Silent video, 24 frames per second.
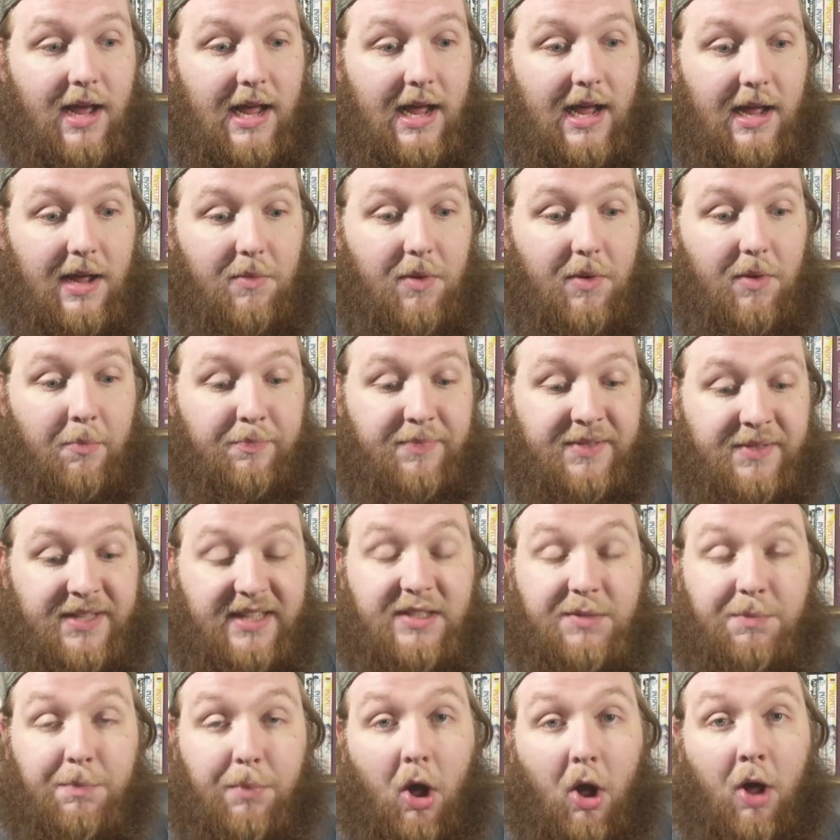Uh,
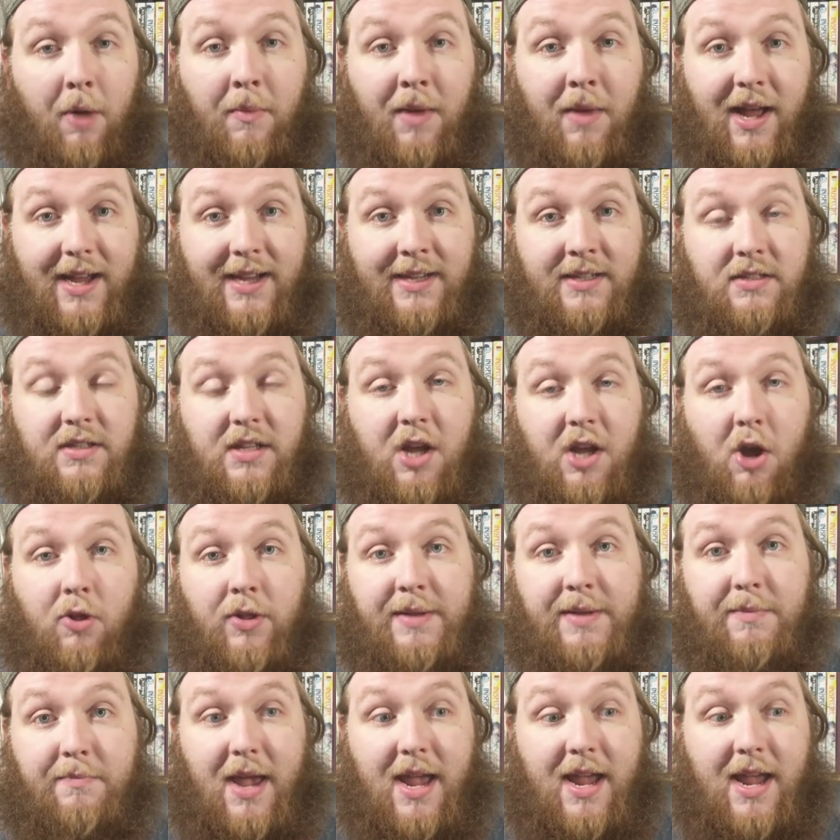since Bulma is the
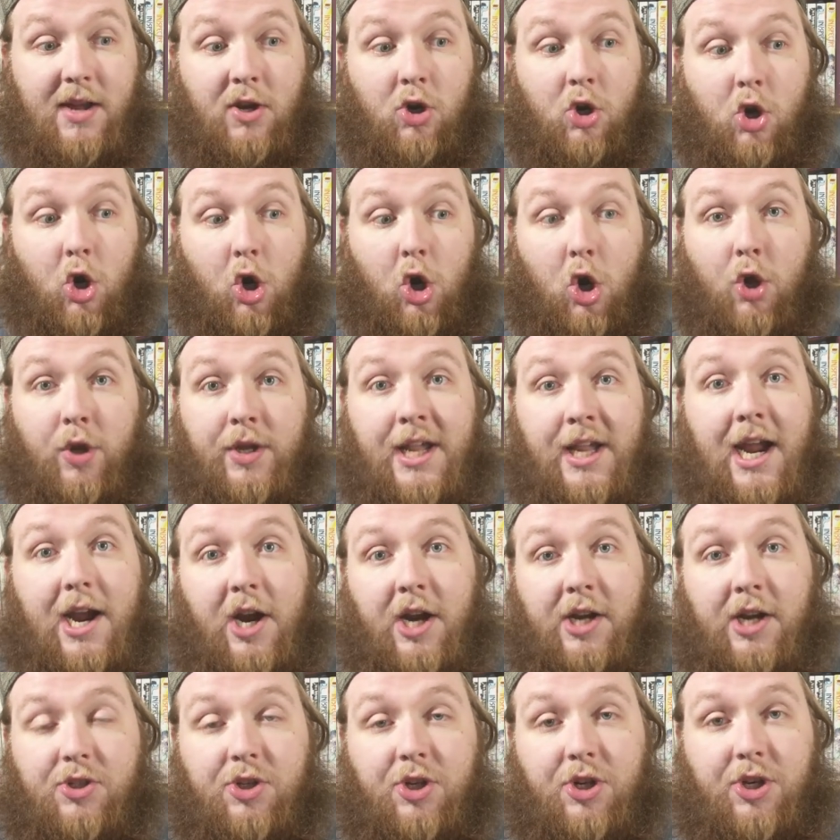only main girl
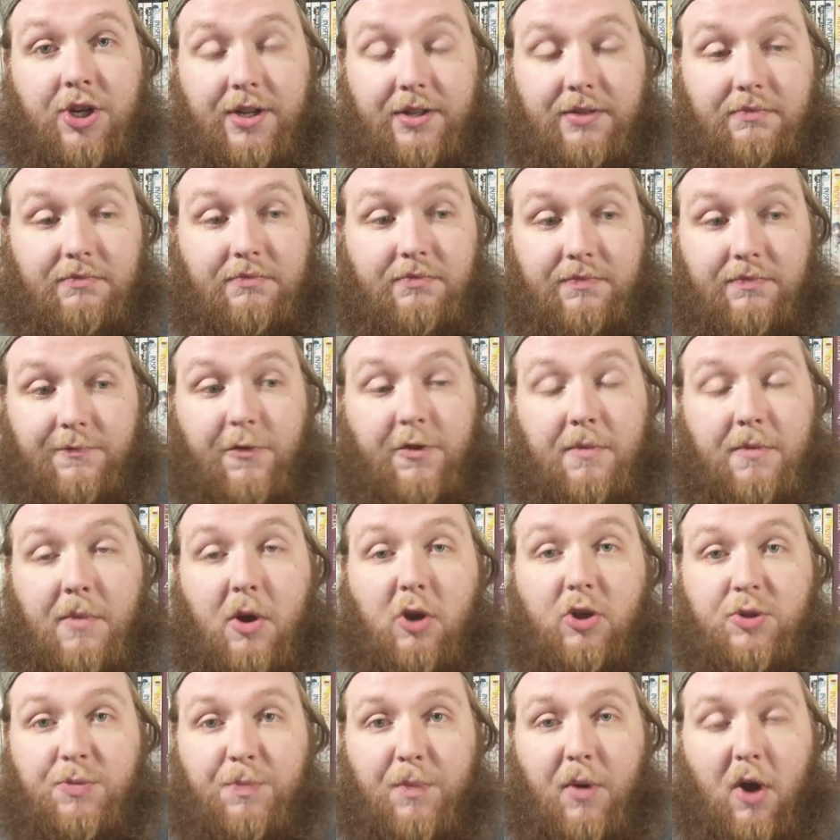character for the
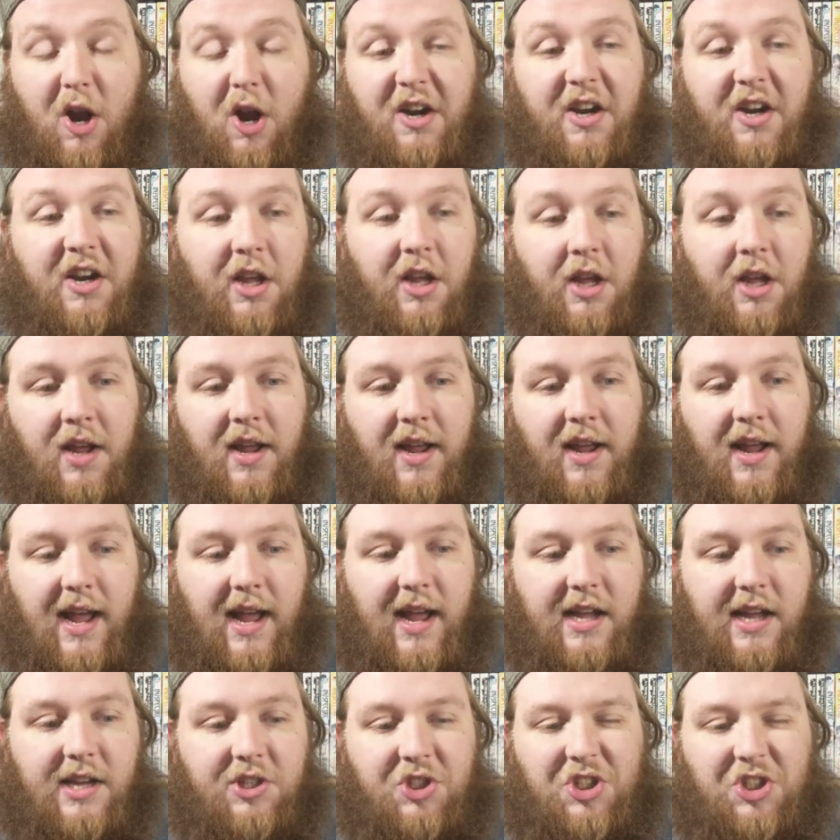most part,
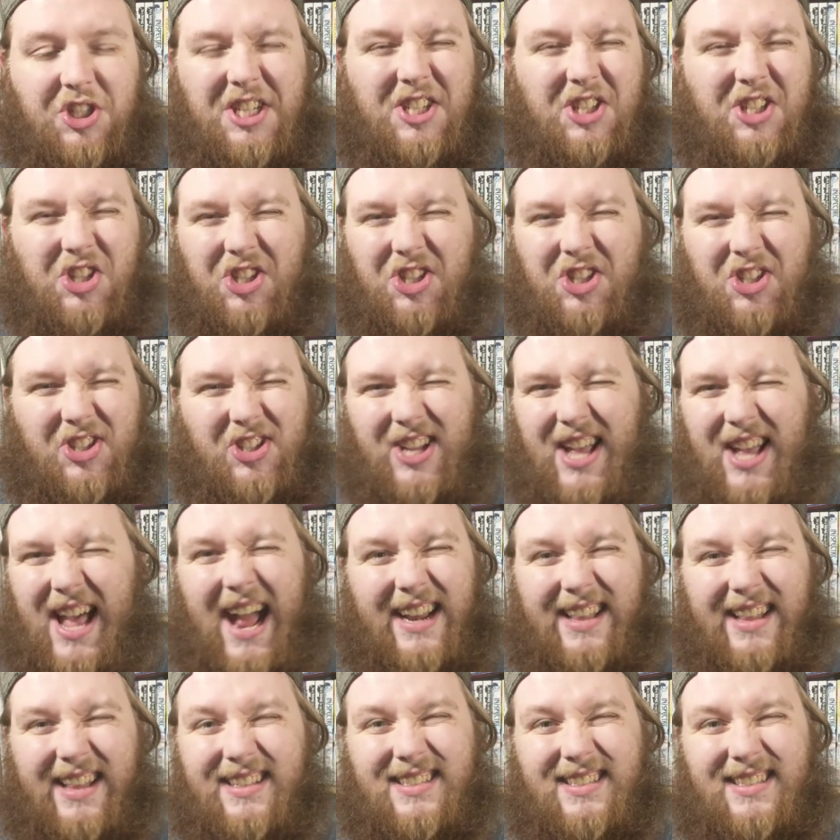uh, she is just
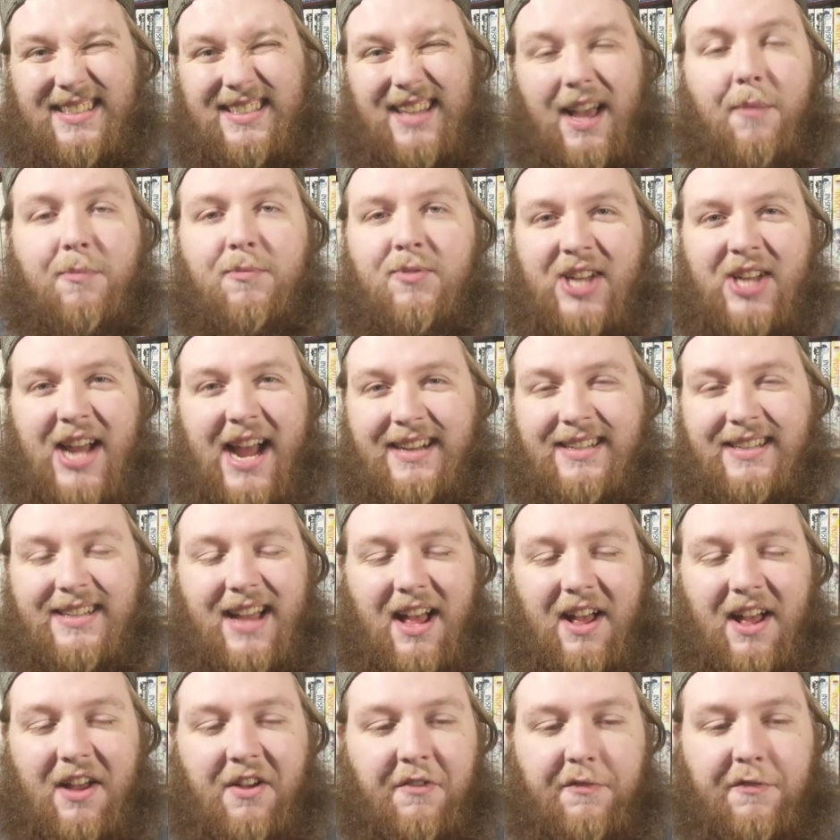kind of the subject
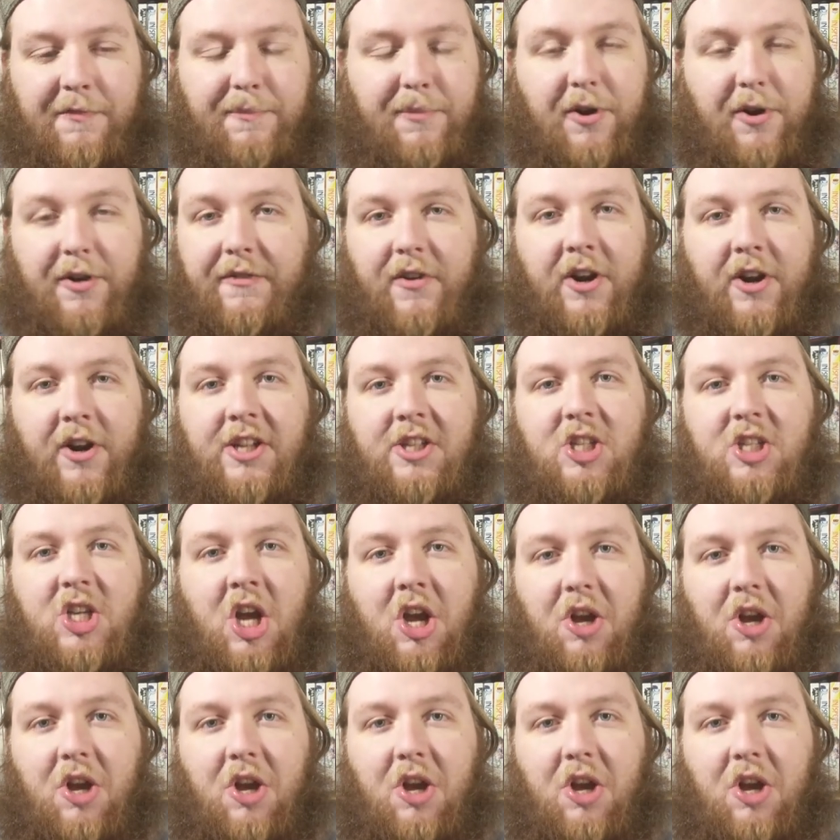of perverted